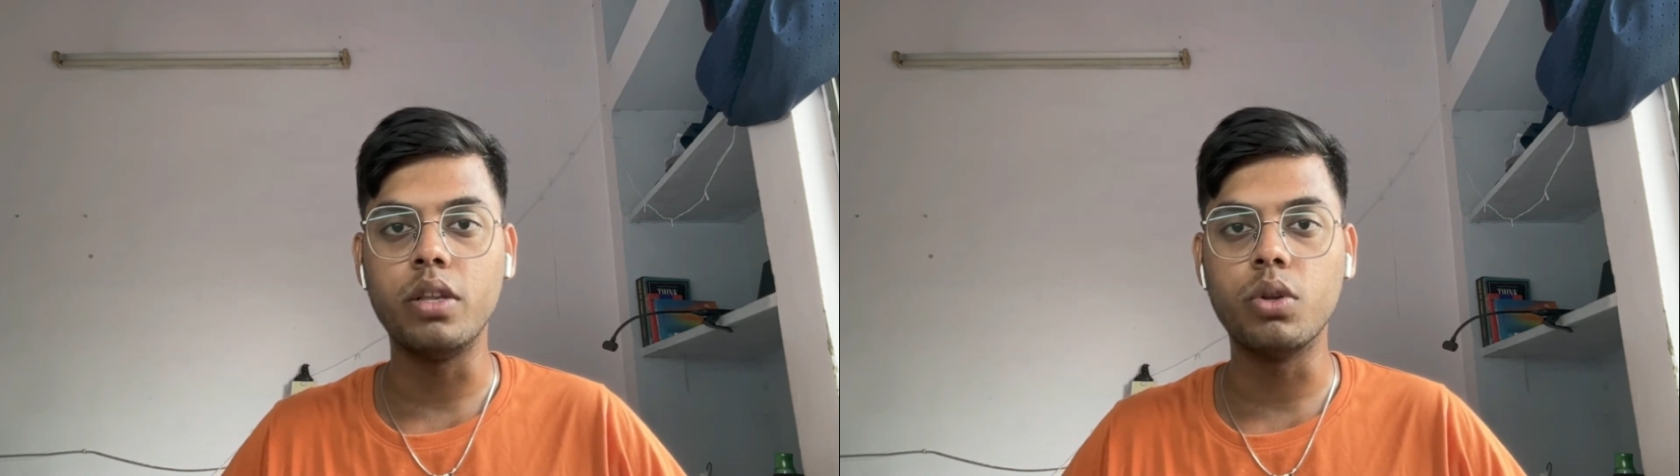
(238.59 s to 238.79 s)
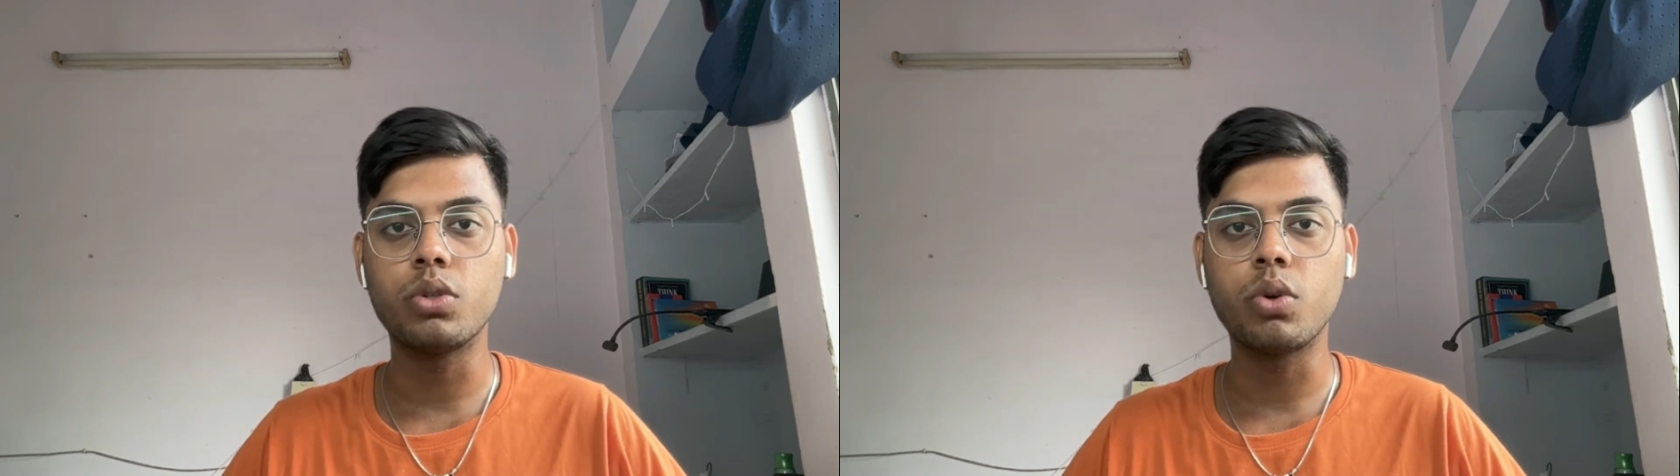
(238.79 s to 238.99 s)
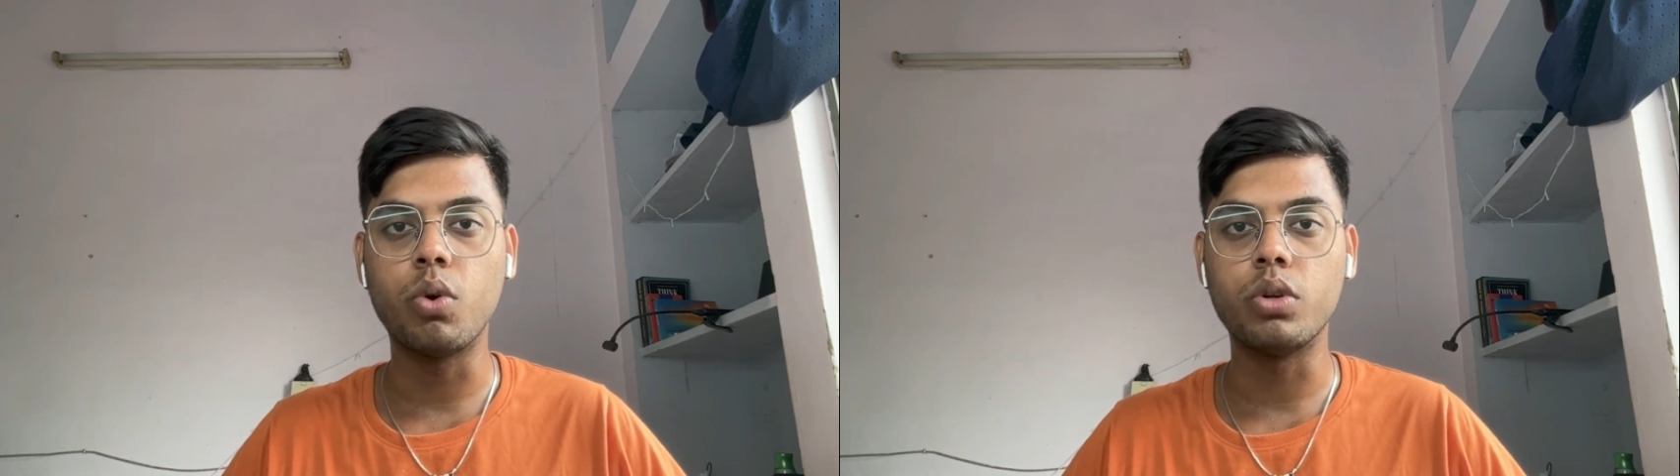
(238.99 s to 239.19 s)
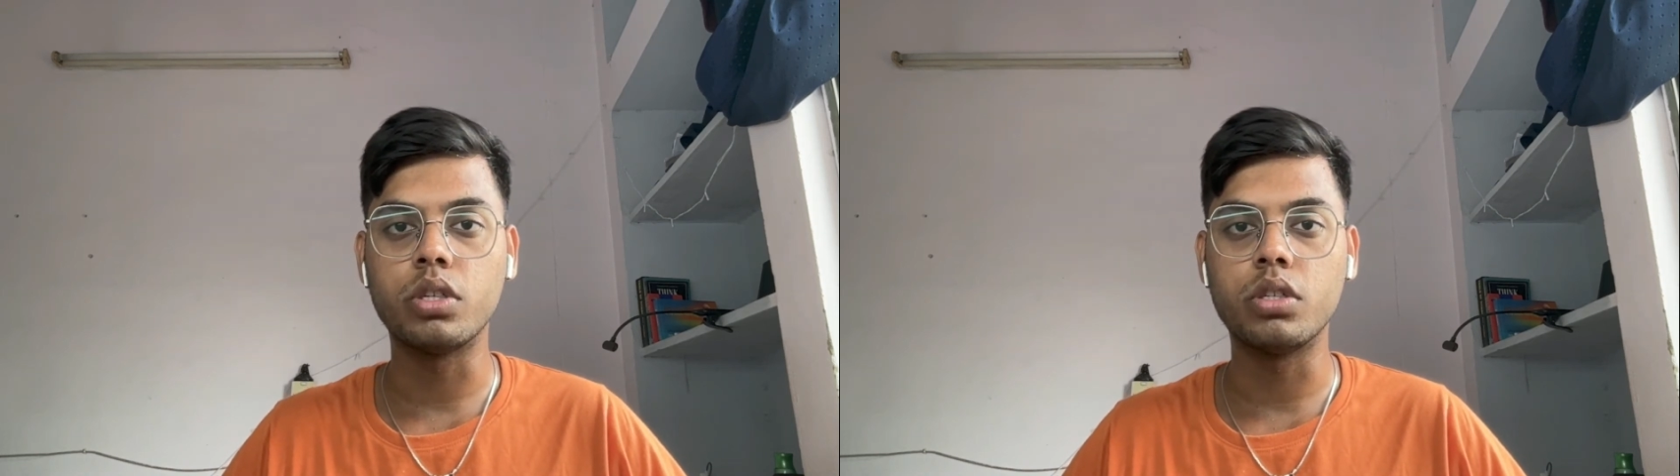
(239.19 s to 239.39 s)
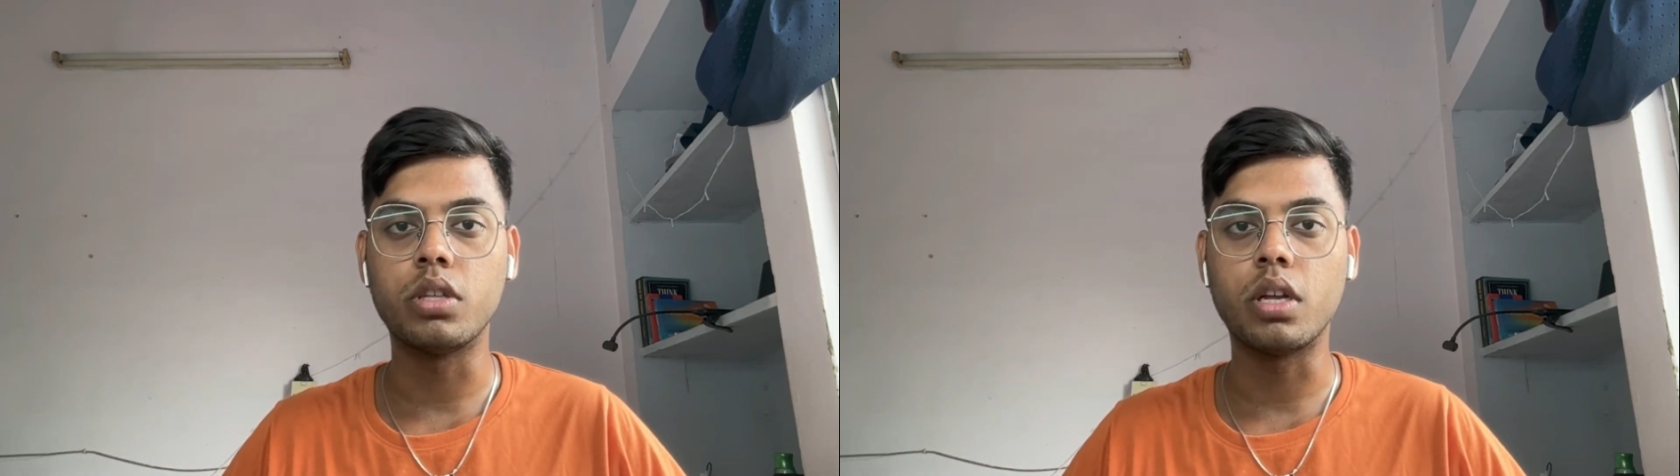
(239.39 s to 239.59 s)
those
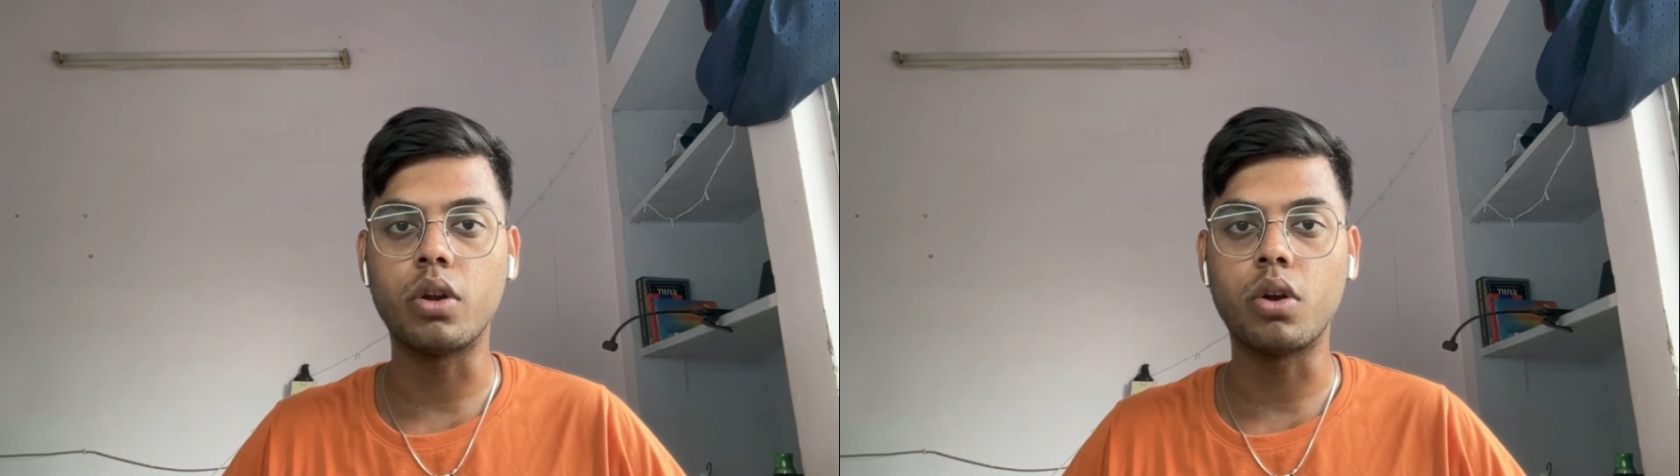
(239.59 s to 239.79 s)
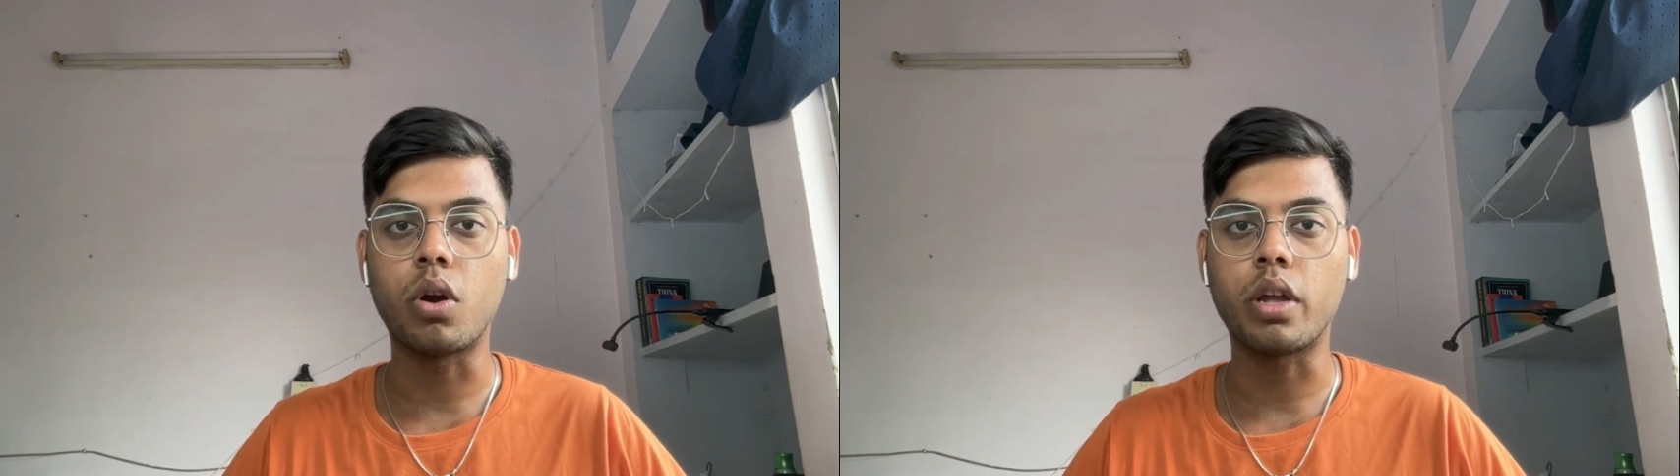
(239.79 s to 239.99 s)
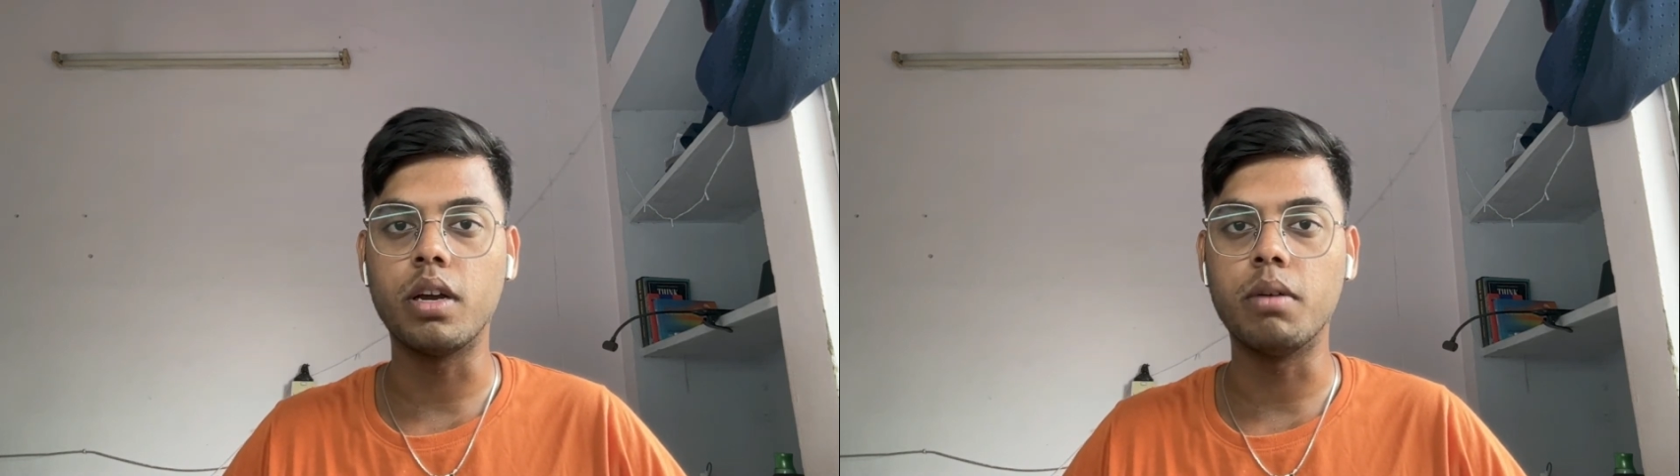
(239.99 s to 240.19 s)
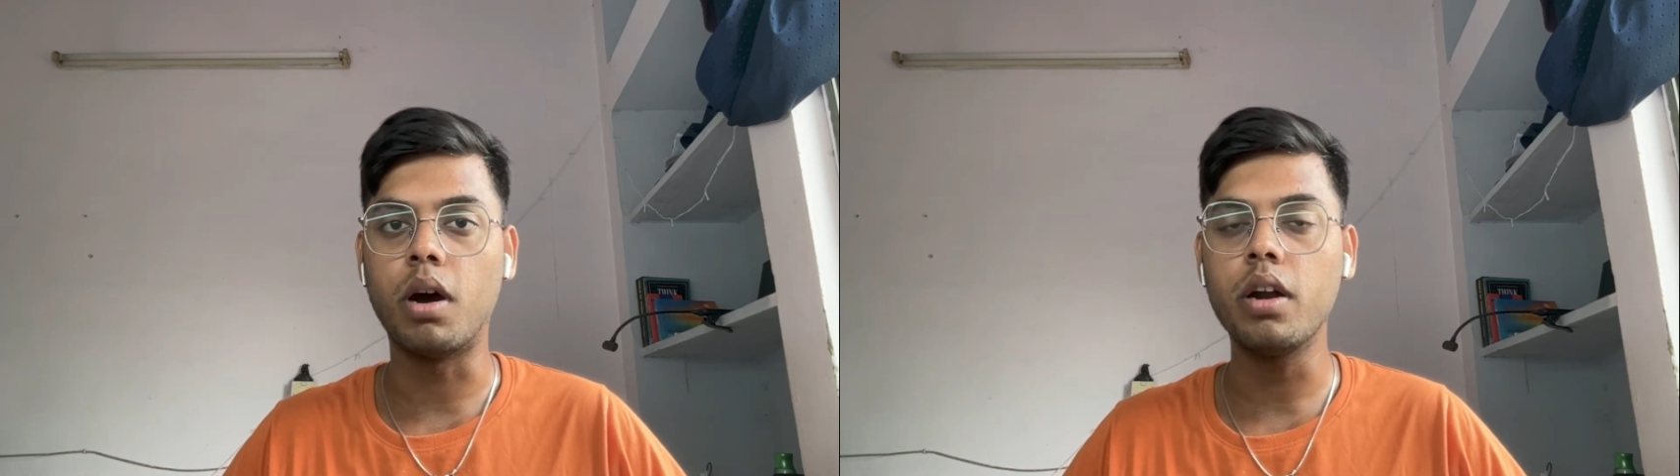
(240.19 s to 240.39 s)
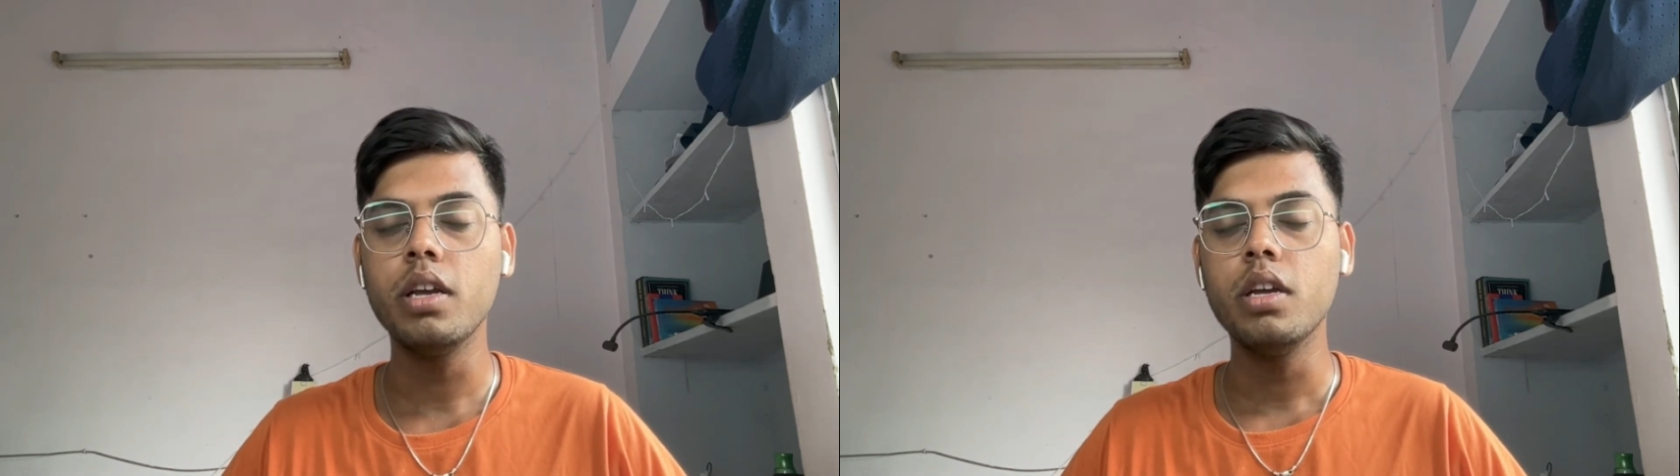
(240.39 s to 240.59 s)
courses that you're talking about.